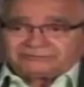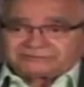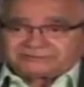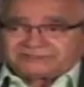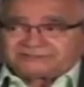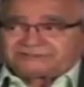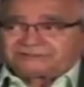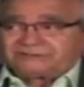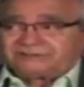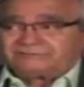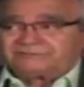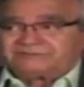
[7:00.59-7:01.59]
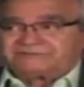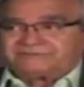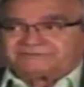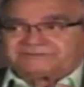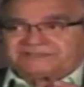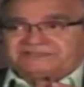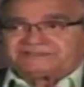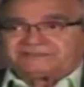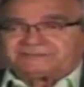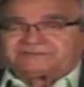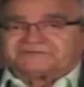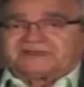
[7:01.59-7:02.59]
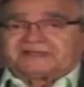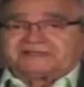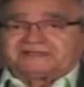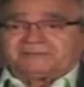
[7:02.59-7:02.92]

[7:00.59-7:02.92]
the station. The station was finally